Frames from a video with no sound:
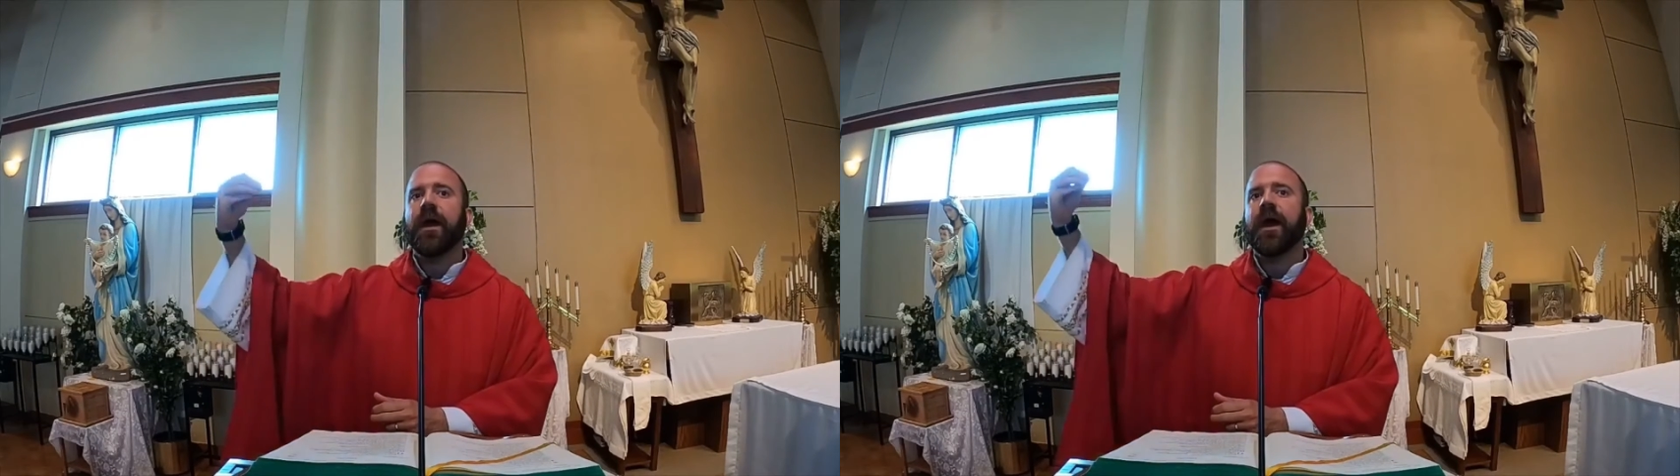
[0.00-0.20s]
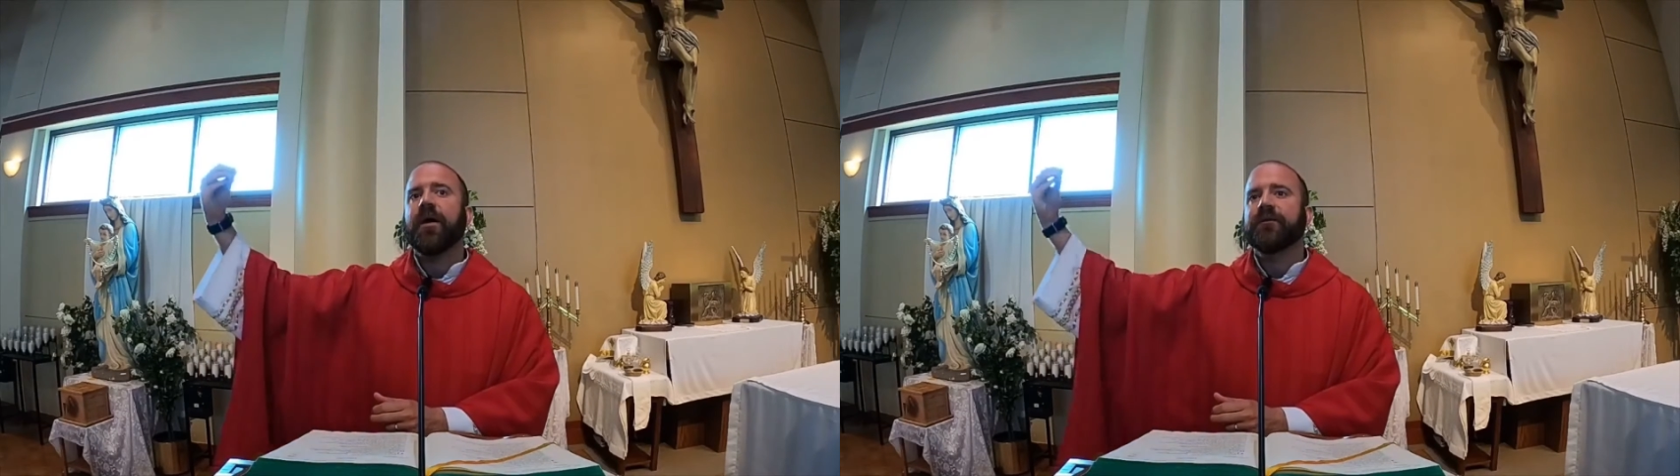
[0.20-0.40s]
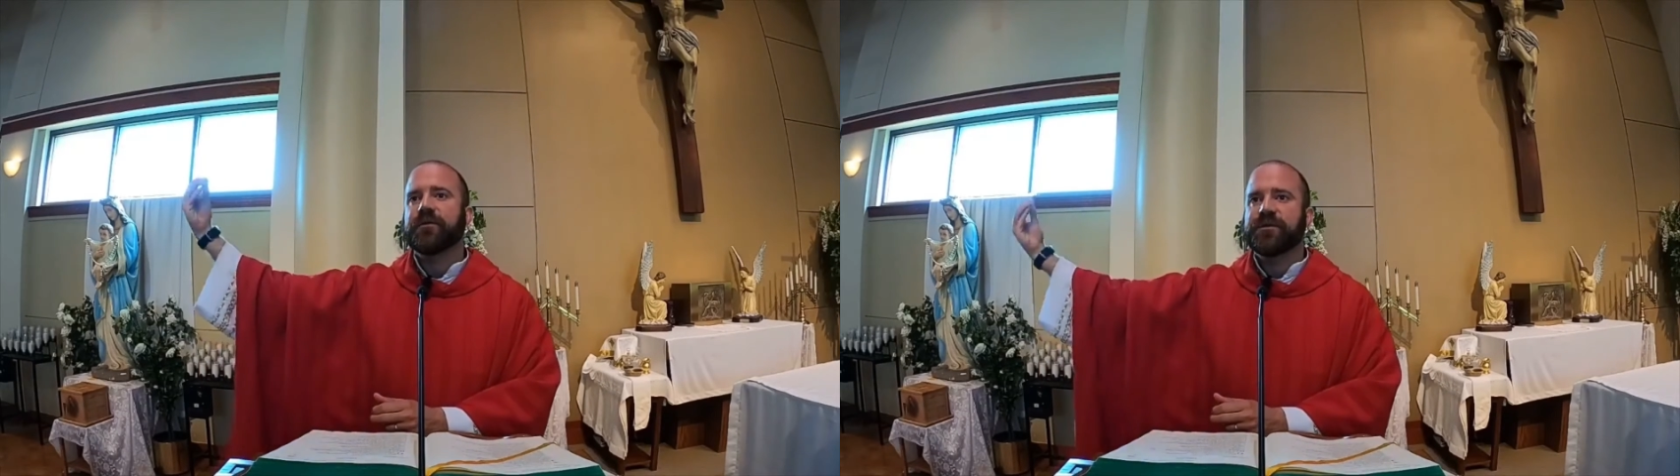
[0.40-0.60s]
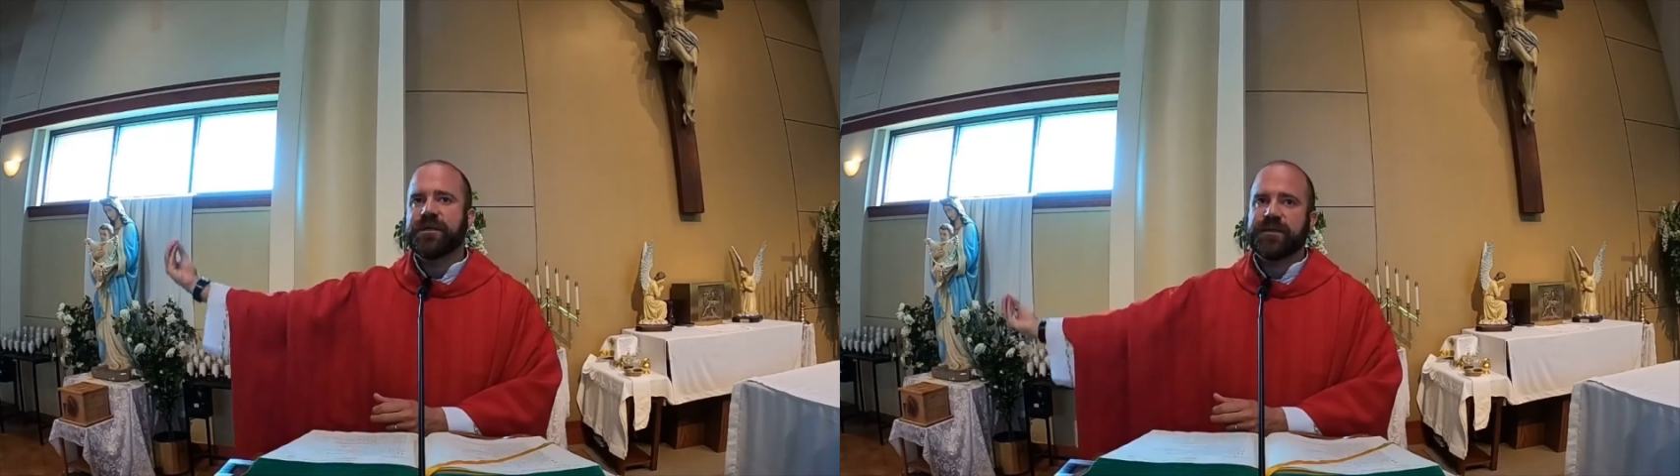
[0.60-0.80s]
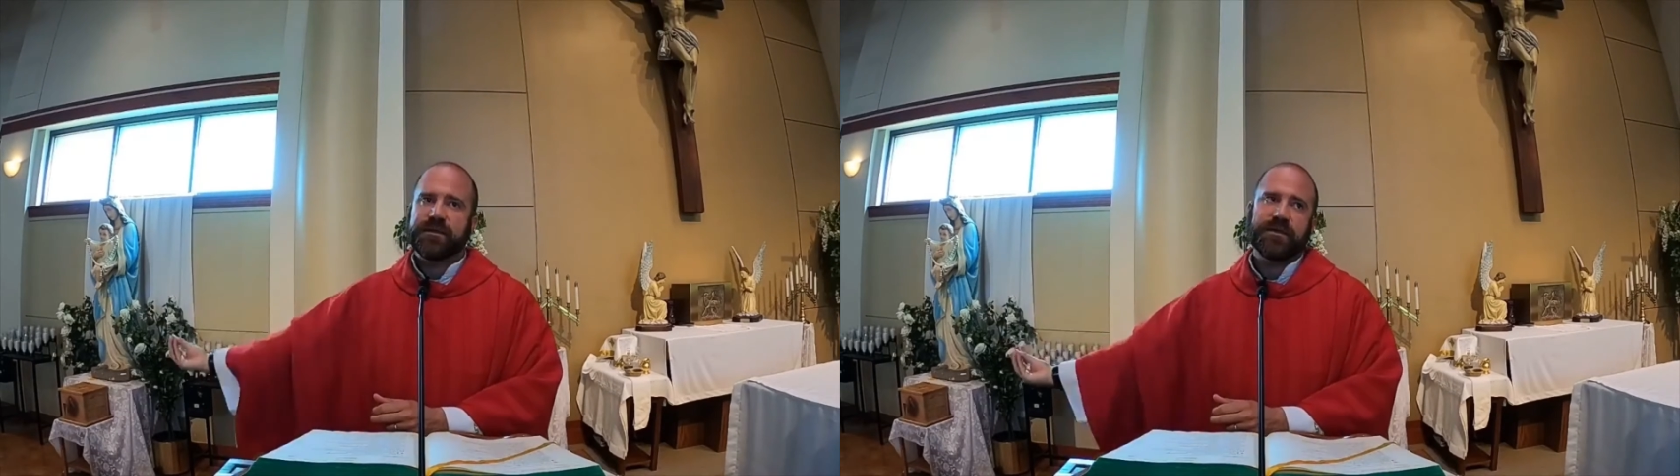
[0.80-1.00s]
after
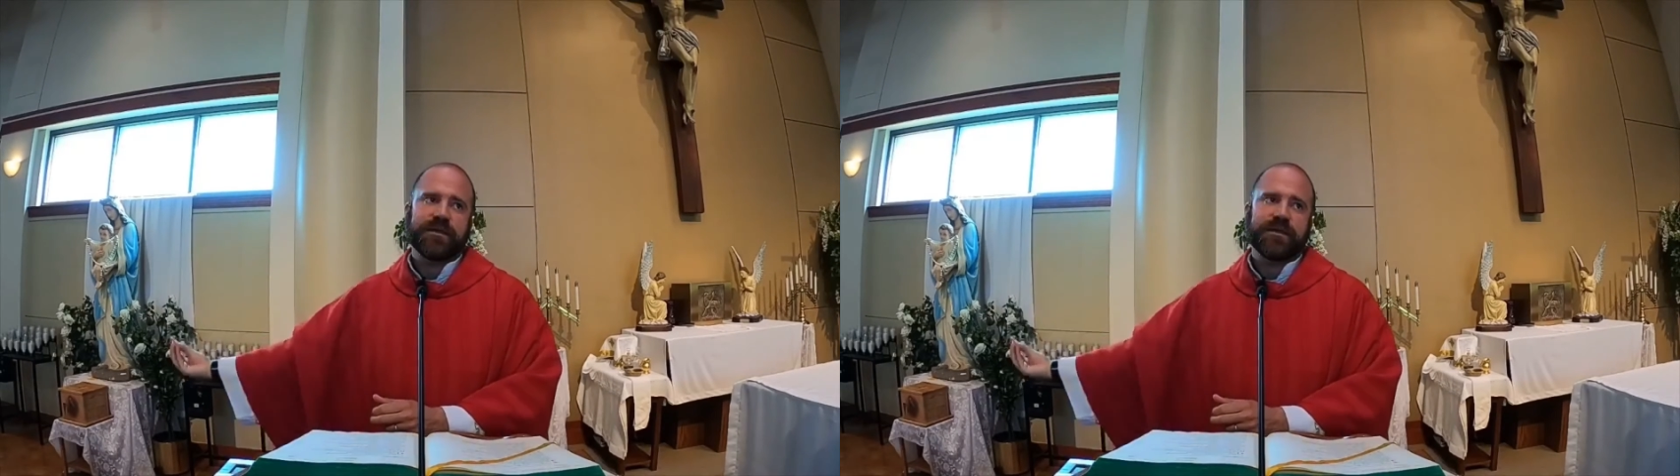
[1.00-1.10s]
Jesus'